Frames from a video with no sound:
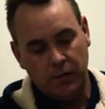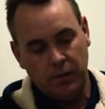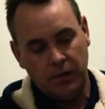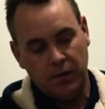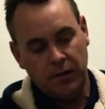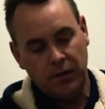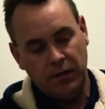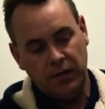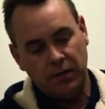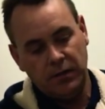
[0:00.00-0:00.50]

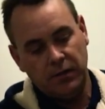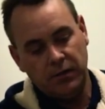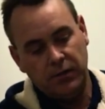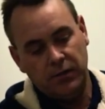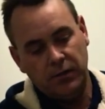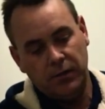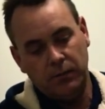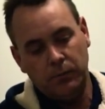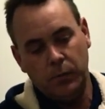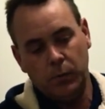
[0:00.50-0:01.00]
are connected
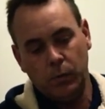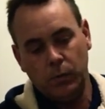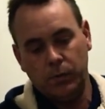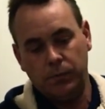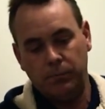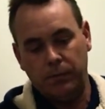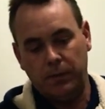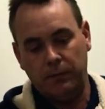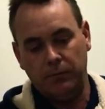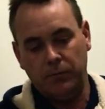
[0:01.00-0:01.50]
to your
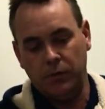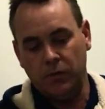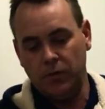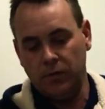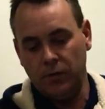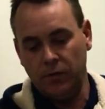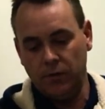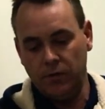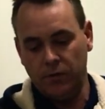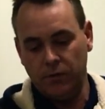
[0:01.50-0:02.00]
bilge pump, which
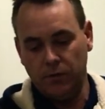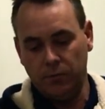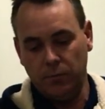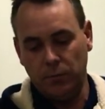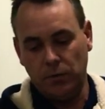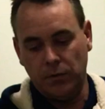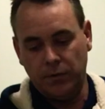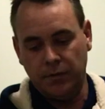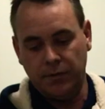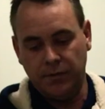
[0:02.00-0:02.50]
are those two
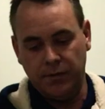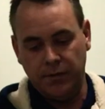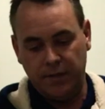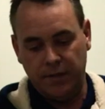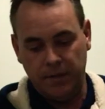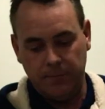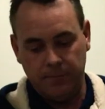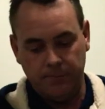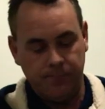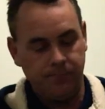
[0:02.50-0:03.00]
wires there.